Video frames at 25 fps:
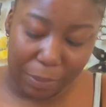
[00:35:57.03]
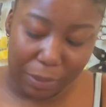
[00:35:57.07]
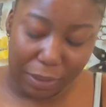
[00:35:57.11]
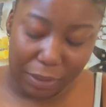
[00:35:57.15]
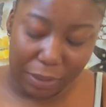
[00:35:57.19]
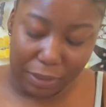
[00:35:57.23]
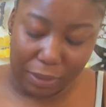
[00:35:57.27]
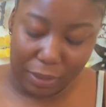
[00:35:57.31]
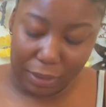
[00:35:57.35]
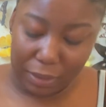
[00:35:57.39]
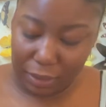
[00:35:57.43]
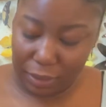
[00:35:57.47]

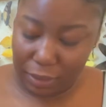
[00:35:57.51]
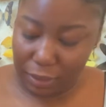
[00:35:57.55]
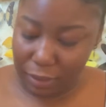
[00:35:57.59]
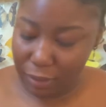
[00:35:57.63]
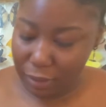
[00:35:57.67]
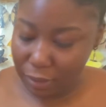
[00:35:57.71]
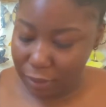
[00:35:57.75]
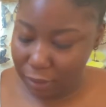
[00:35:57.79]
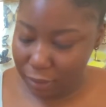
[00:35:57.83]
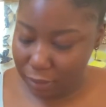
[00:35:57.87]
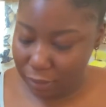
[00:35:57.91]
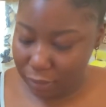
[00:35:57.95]
person?
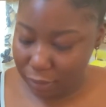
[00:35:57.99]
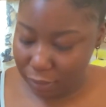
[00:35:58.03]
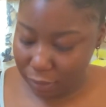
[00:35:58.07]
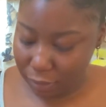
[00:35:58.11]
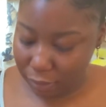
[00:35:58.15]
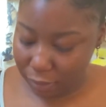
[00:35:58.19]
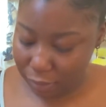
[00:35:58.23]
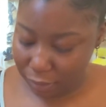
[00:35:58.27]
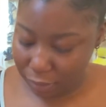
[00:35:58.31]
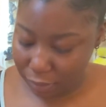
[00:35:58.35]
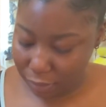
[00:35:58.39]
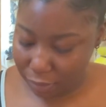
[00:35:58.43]

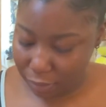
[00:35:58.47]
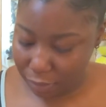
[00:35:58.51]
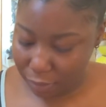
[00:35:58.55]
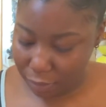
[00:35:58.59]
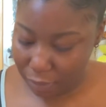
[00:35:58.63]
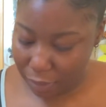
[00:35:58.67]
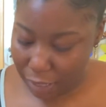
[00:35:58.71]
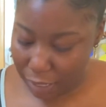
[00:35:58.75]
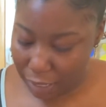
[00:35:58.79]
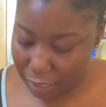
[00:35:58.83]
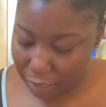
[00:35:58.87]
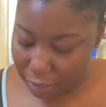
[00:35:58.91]

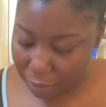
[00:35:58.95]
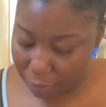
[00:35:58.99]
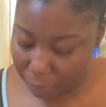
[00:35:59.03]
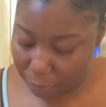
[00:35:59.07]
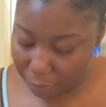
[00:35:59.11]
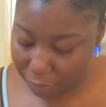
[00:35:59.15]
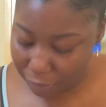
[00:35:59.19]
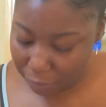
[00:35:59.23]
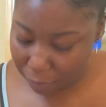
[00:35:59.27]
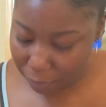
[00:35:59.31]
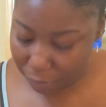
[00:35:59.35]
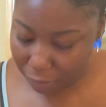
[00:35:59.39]
Okay,
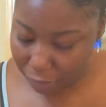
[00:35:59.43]
Queen of